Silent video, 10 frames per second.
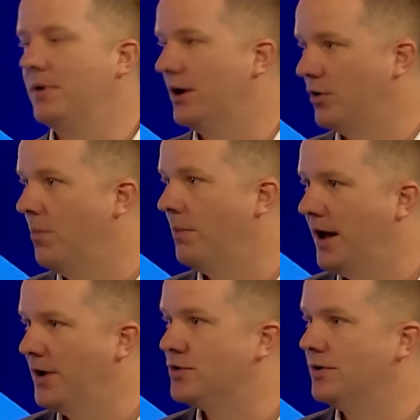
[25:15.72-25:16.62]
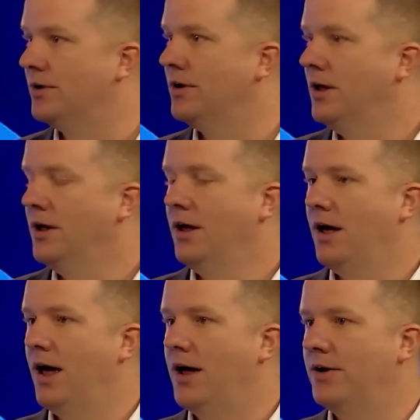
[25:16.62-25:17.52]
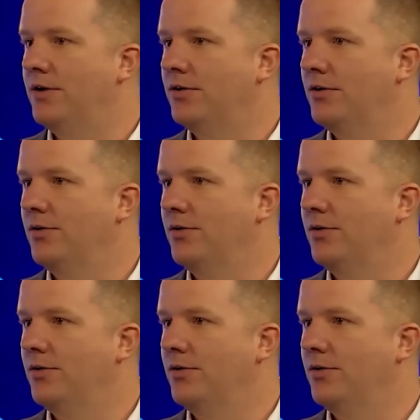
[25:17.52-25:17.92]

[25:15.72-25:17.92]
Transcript: in combination, and